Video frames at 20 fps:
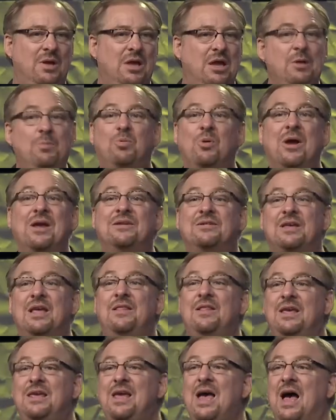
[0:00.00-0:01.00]
He brings
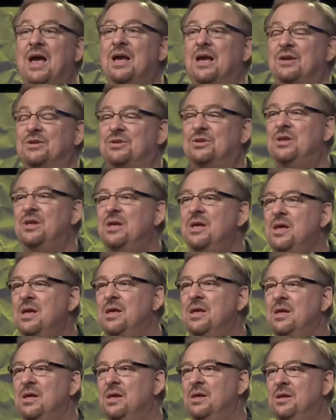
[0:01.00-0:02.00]
in the youngest.
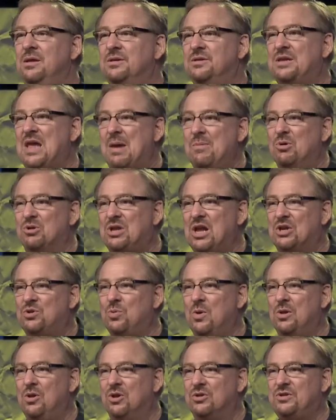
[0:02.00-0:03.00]
Samuel takes
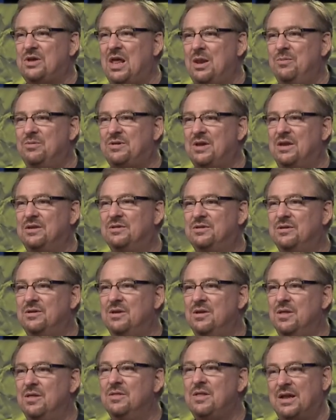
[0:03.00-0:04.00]
one, looks at him, and says,
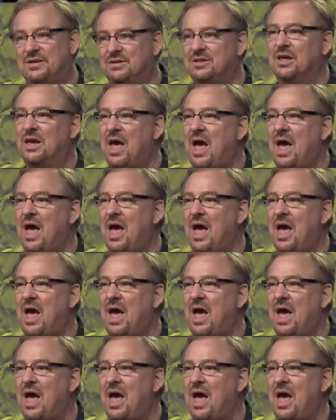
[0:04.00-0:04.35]
that's the